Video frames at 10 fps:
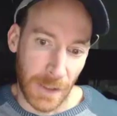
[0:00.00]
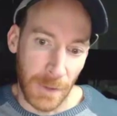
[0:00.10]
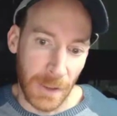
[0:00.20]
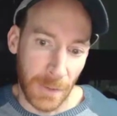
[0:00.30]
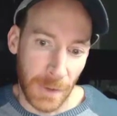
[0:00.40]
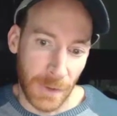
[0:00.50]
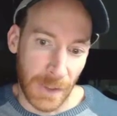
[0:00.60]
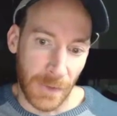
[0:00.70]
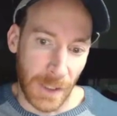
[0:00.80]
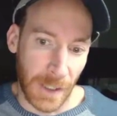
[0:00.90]

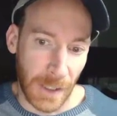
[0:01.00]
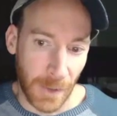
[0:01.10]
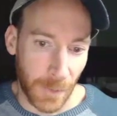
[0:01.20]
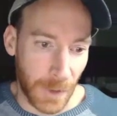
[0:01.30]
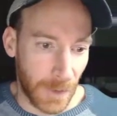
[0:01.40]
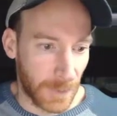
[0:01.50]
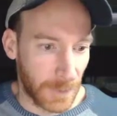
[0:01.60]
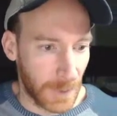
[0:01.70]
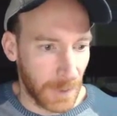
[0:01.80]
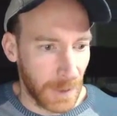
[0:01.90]
WW7881.
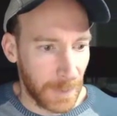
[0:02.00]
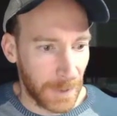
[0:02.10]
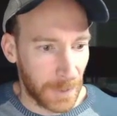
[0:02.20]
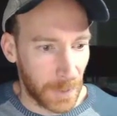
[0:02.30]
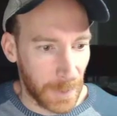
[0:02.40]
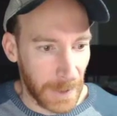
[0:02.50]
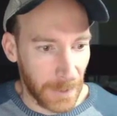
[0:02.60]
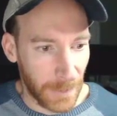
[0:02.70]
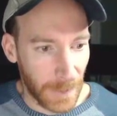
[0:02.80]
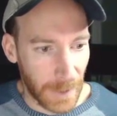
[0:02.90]
So a little bit of a
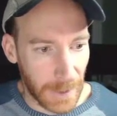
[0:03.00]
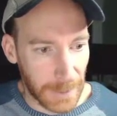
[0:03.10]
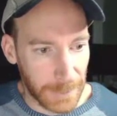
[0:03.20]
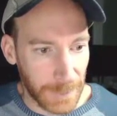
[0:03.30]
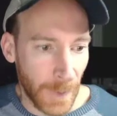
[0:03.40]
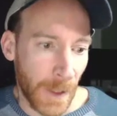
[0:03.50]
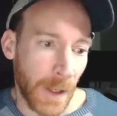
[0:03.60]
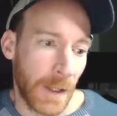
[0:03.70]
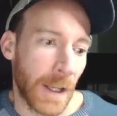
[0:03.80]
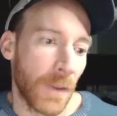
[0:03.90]
repeat. Now
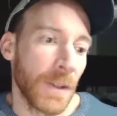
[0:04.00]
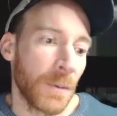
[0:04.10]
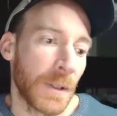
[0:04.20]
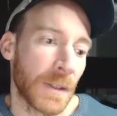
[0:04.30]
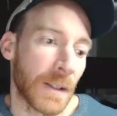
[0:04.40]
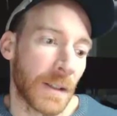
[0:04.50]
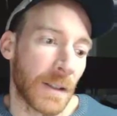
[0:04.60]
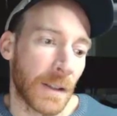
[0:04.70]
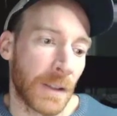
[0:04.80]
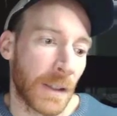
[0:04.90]
this one's
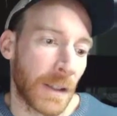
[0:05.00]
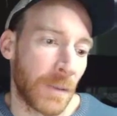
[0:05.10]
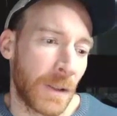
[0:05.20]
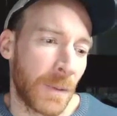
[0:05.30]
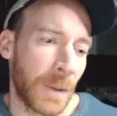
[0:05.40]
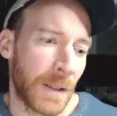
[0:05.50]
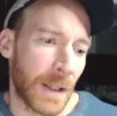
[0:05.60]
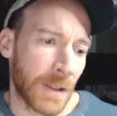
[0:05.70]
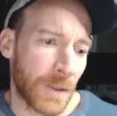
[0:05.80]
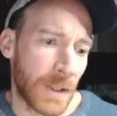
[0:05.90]
a little
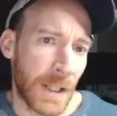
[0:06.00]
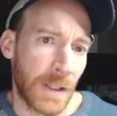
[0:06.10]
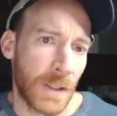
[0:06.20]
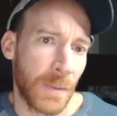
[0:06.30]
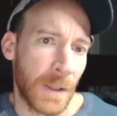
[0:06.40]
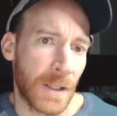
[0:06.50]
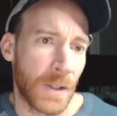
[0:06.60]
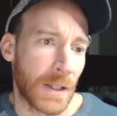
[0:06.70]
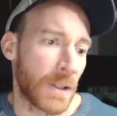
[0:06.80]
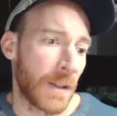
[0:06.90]
bit extra challenging
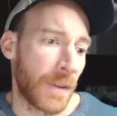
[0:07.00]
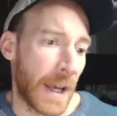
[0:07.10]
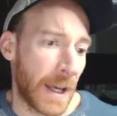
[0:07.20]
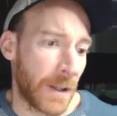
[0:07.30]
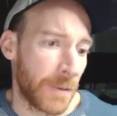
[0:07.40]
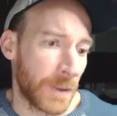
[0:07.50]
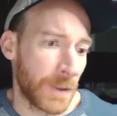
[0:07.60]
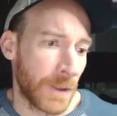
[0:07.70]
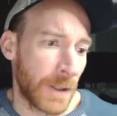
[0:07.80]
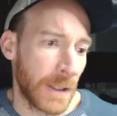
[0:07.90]
because you actually have to add a
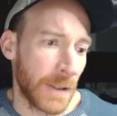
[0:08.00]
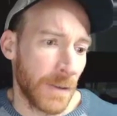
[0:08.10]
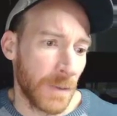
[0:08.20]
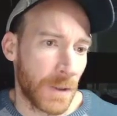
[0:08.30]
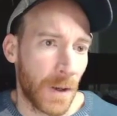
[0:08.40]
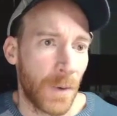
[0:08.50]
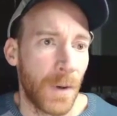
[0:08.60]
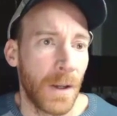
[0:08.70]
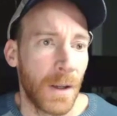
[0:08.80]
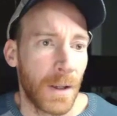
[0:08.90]
filter on here.
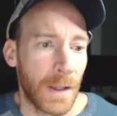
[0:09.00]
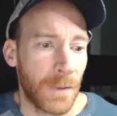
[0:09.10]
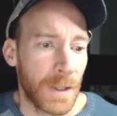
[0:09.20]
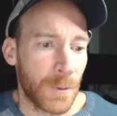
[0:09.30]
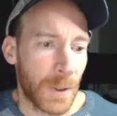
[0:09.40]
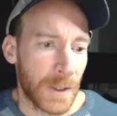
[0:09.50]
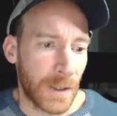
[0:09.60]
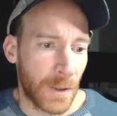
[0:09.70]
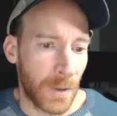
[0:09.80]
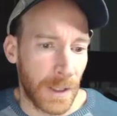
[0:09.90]
So if this
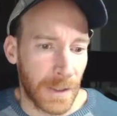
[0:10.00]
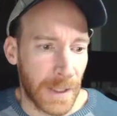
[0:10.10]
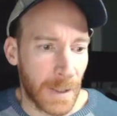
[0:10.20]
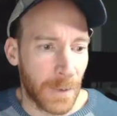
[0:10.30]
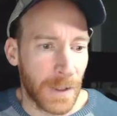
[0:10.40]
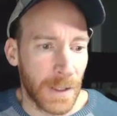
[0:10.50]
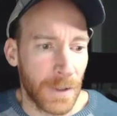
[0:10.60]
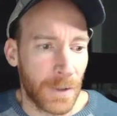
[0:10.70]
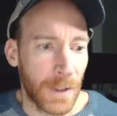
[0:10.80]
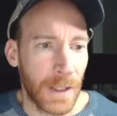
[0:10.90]
wasn't already a table
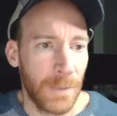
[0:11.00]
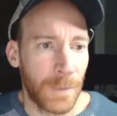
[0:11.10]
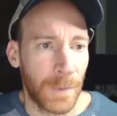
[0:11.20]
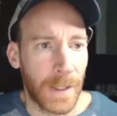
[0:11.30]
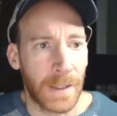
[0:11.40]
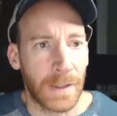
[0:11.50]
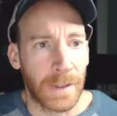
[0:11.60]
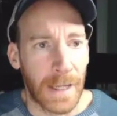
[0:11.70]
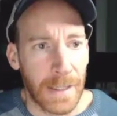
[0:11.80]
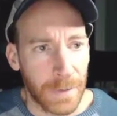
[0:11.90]
that you created, like in
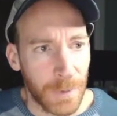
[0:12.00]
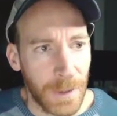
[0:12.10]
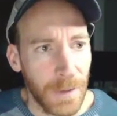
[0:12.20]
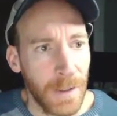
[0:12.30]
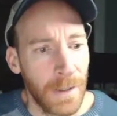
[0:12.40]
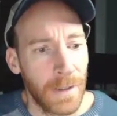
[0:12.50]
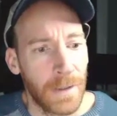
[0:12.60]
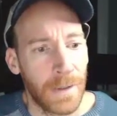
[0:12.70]
the last one,